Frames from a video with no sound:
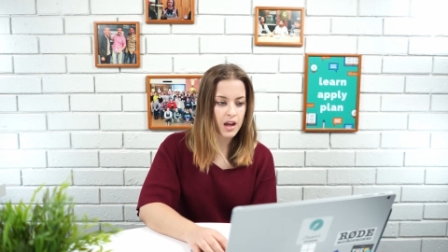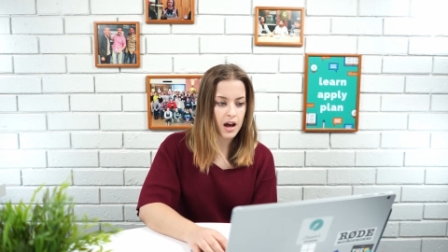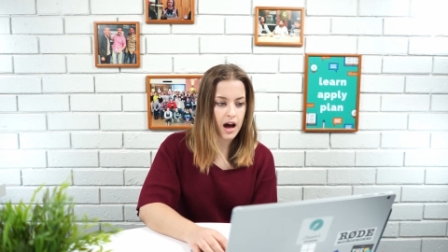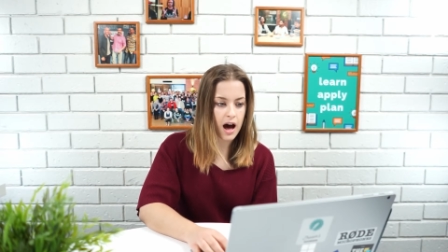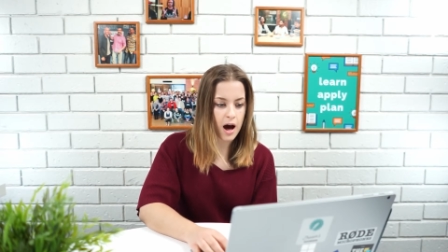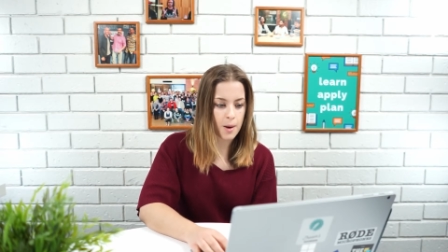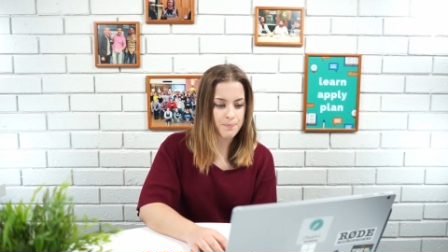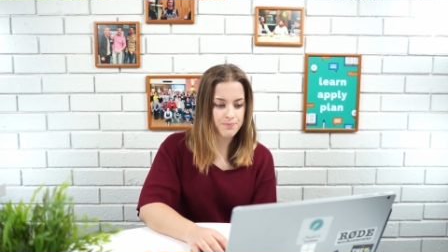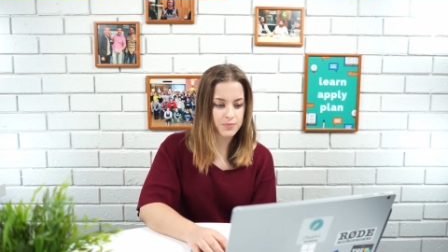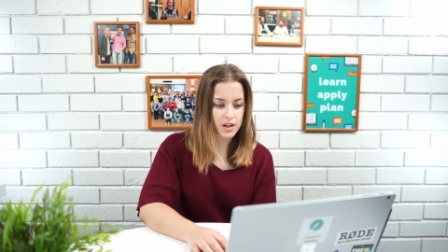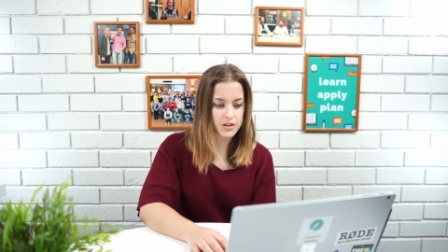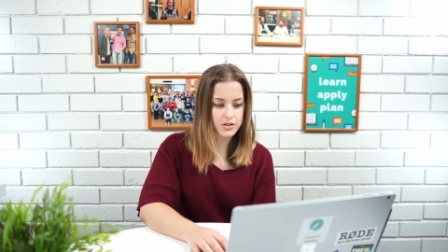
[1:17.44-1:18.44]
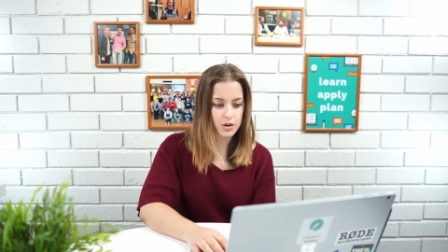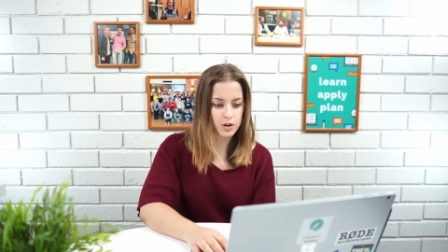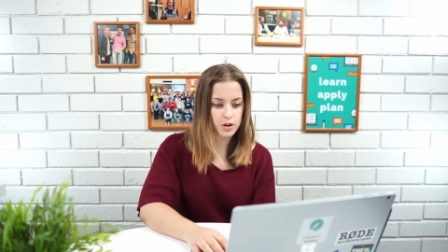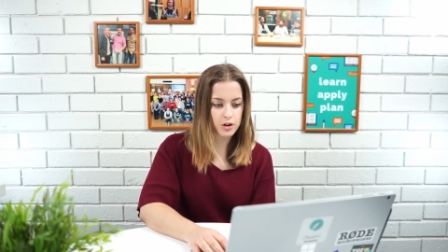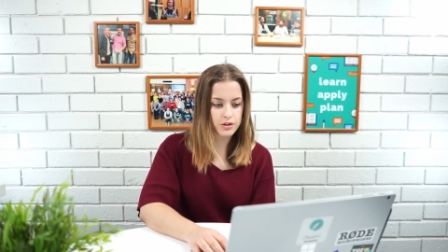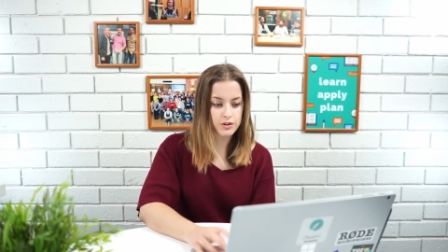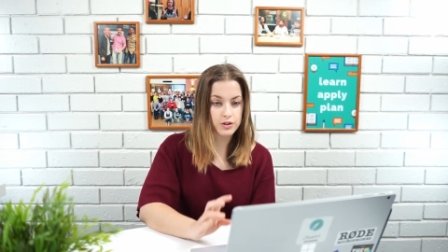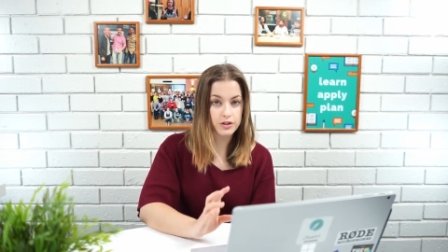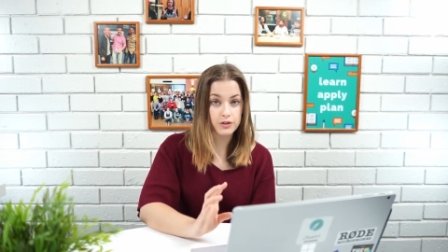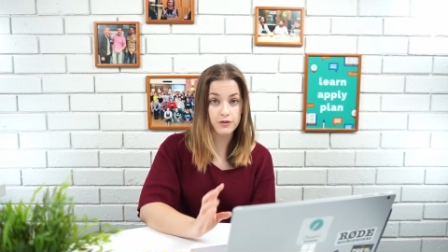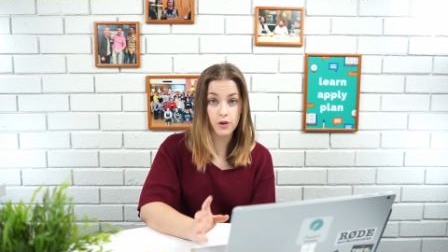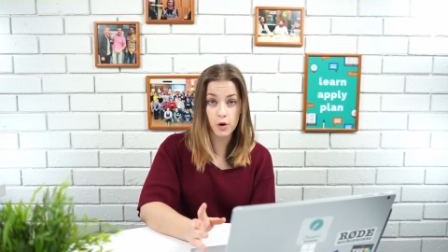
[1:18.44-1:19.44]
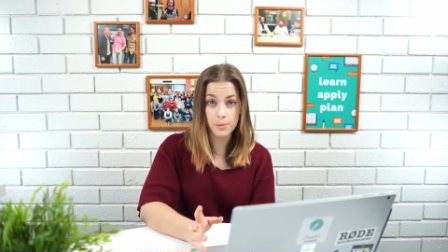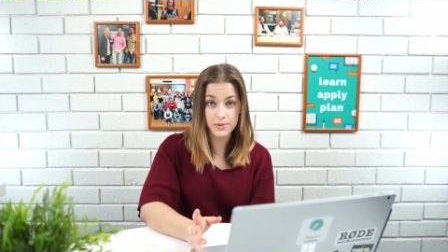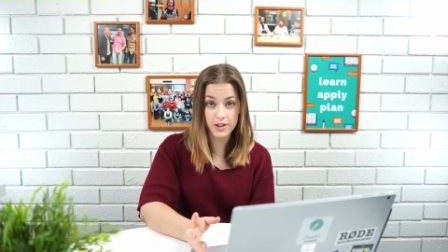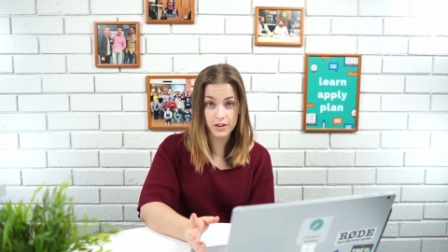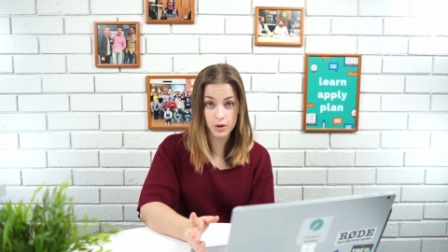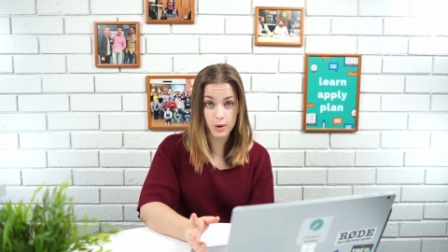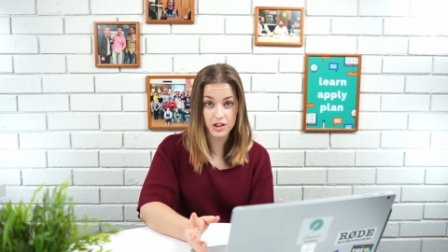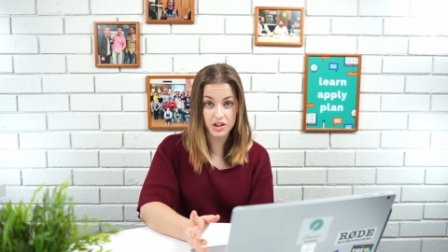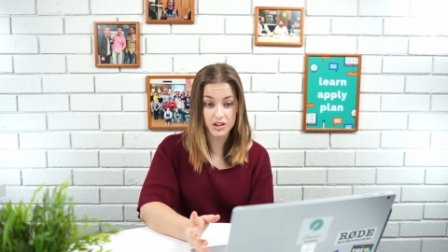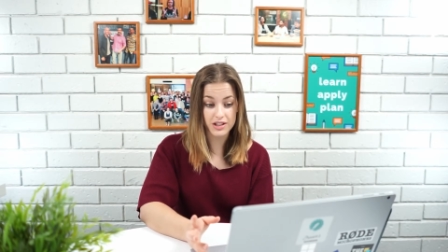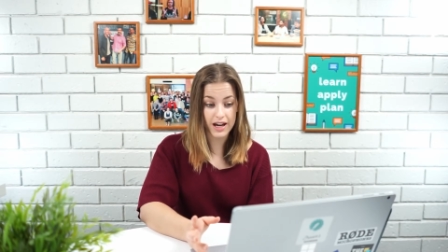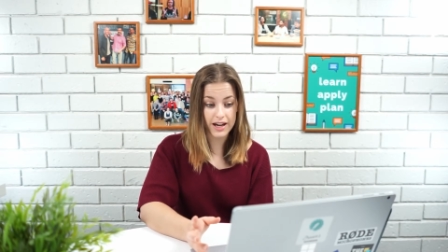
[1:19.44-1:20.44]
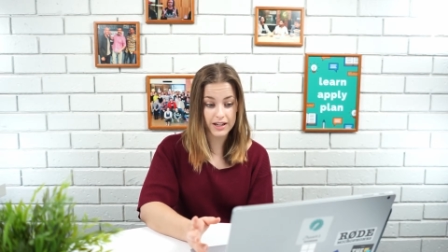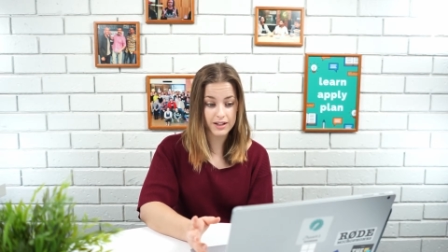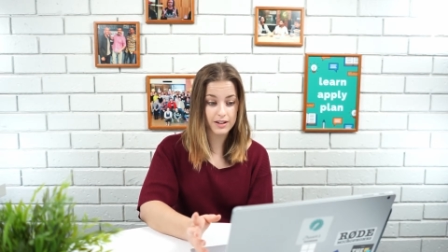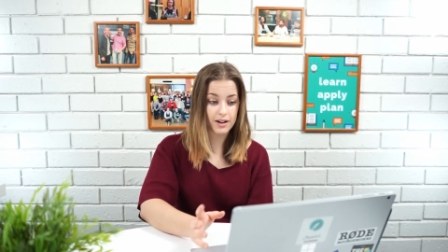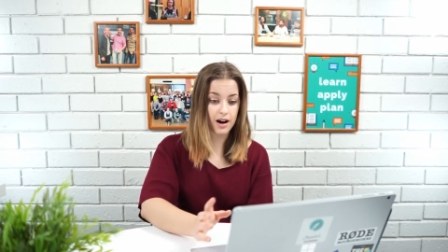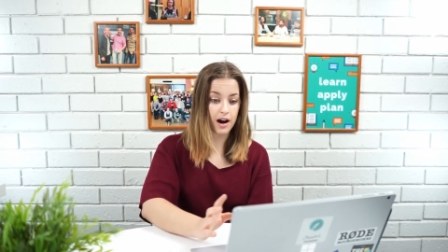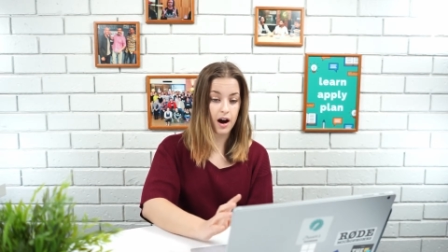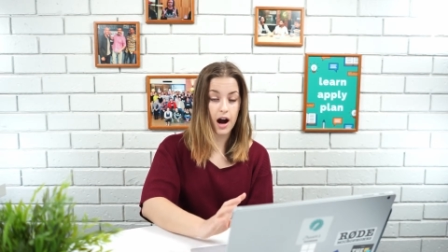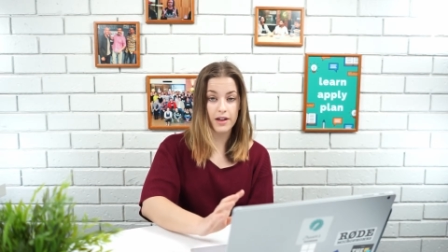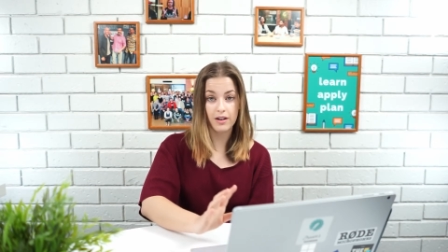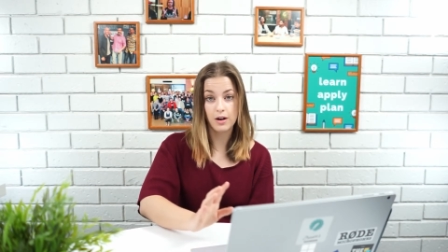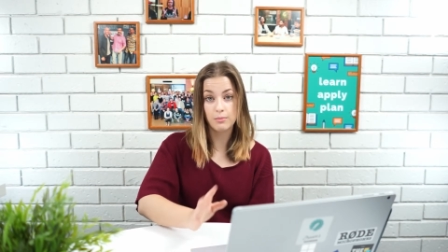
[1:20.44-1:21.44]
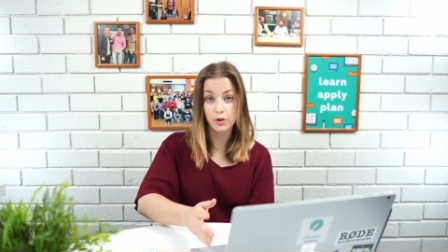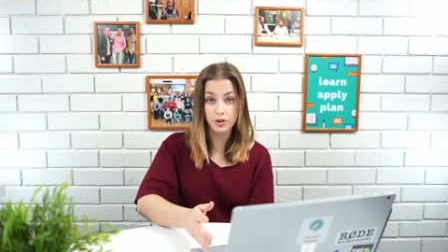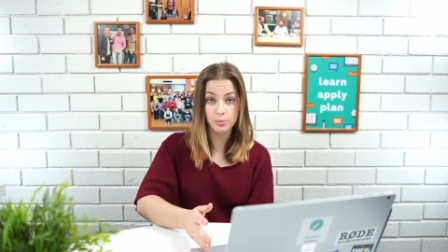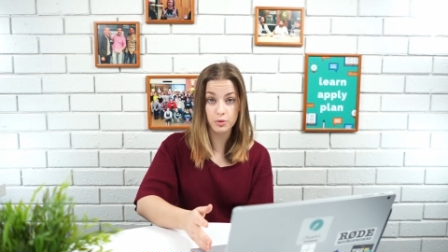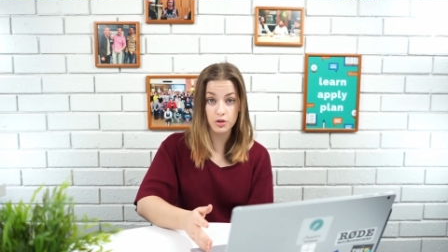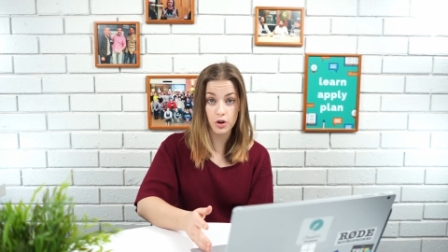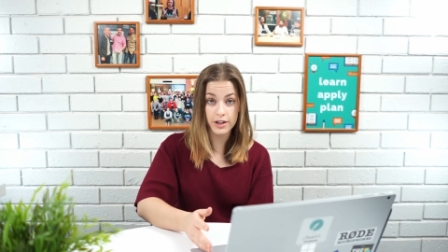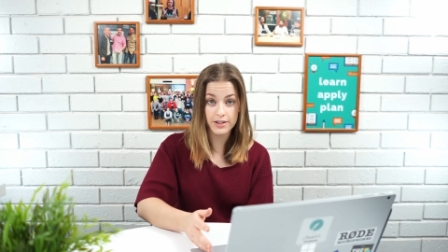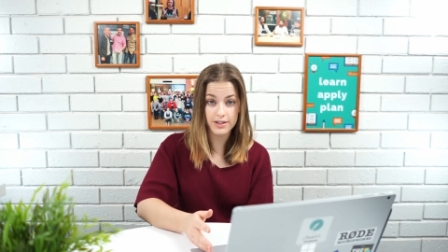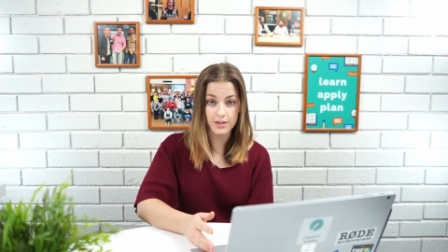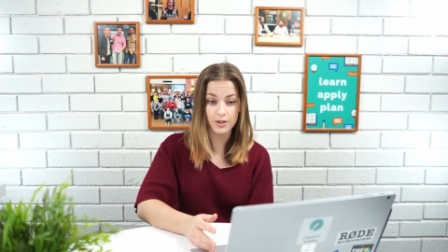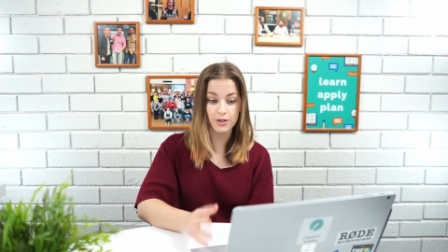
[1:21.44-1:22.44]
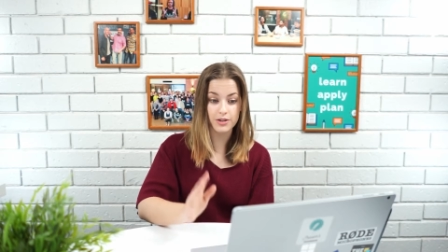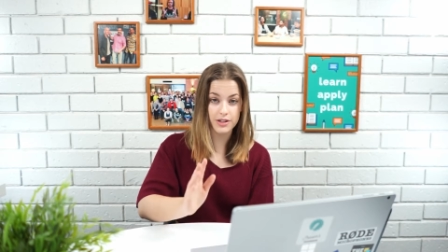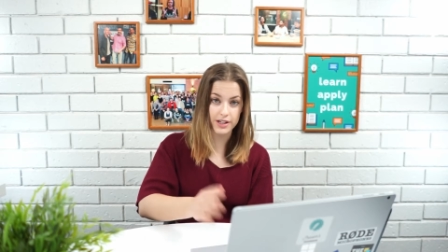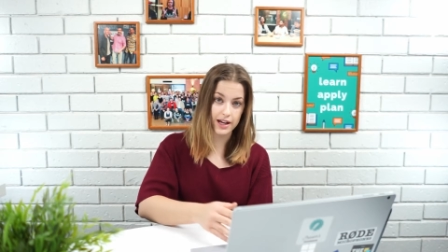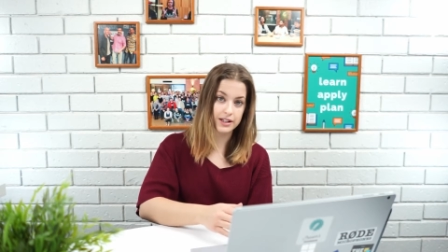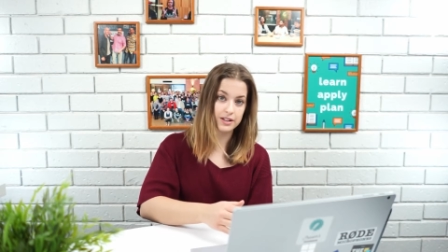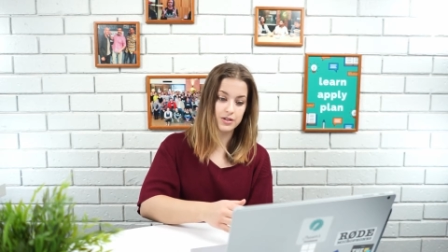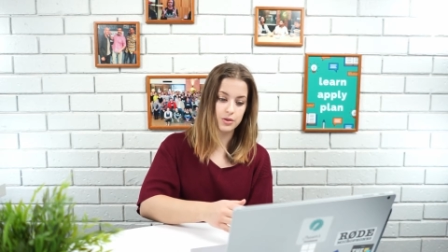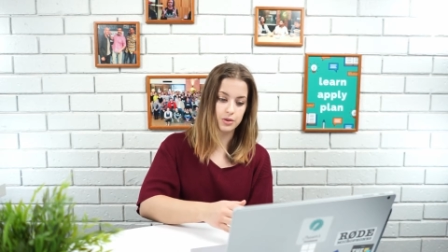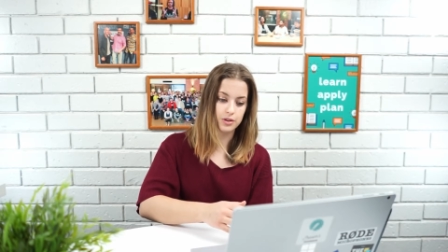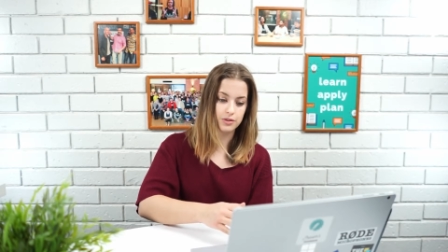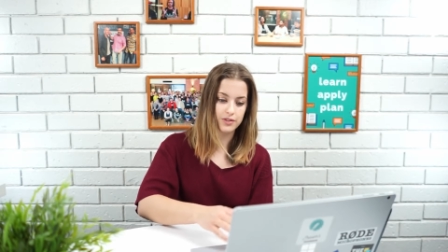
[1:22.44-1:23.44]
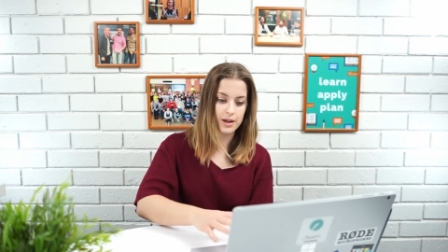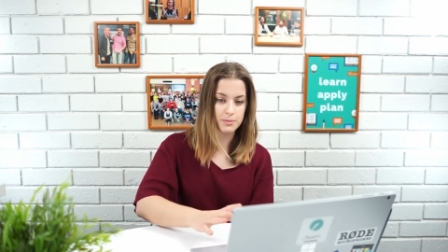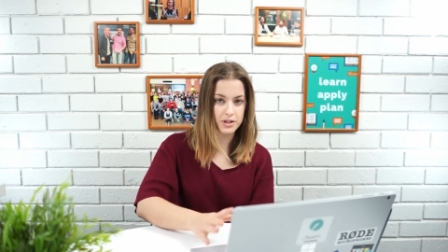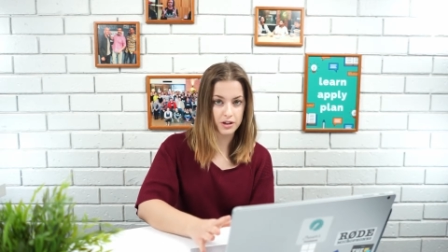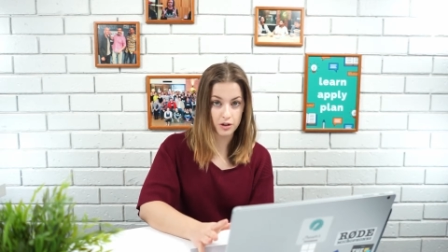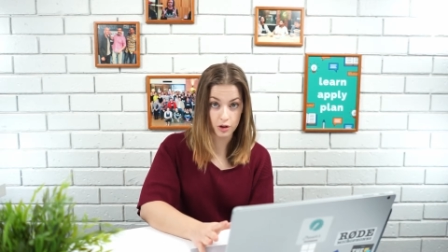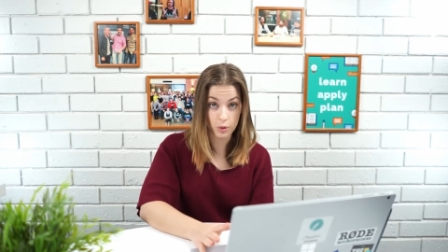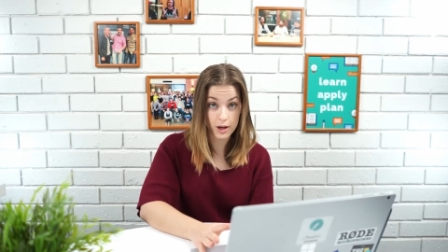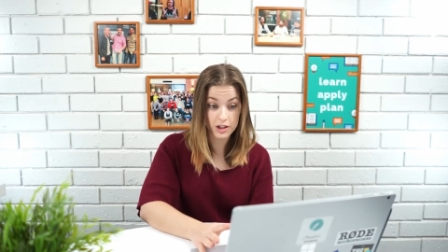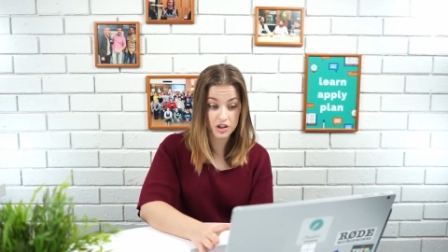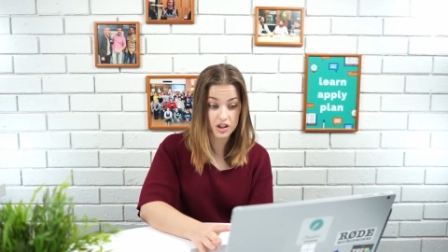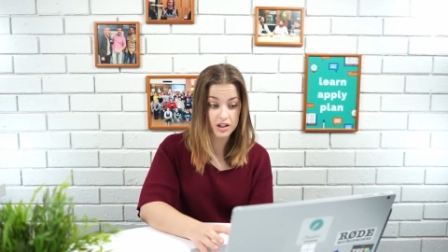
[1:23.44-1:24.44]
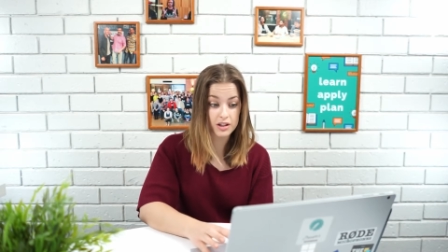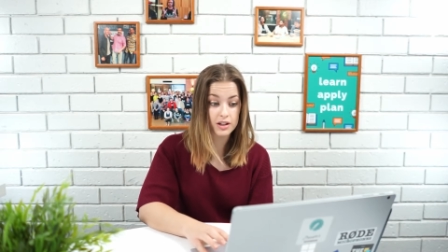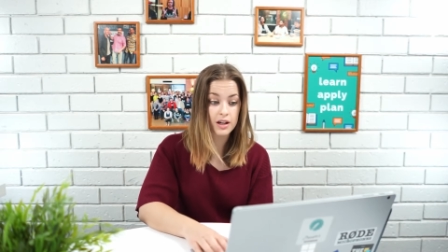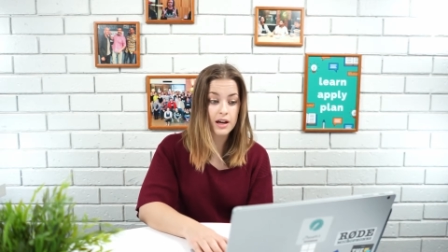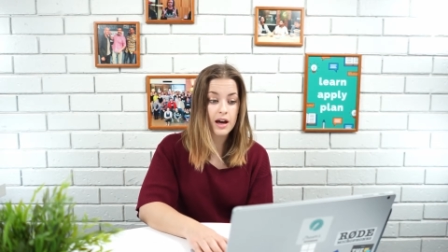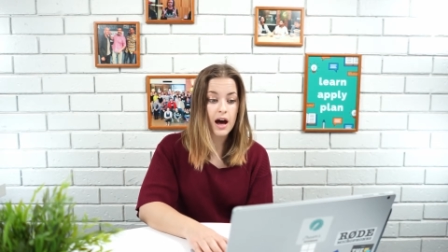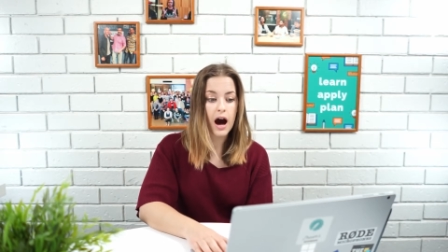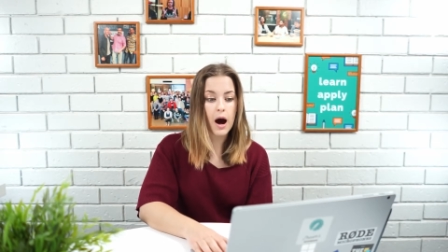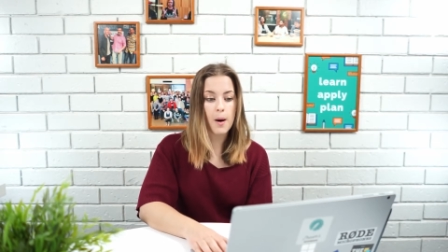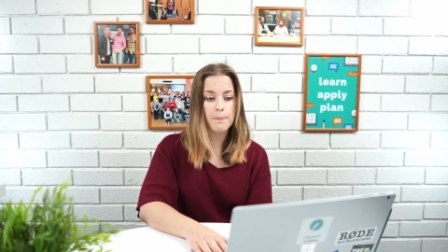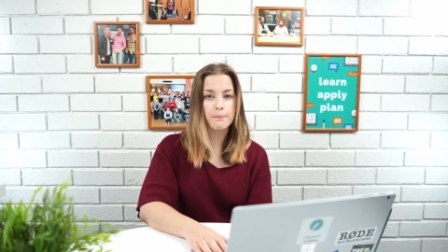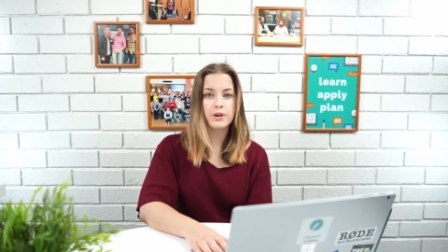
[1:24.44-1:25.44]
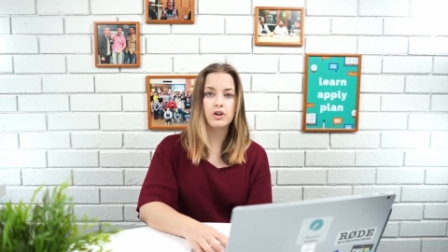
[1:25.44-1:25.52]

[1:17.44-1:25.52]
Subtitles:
So the forms that the question take are either multiple choice, so your standard sort of MCQ question, but you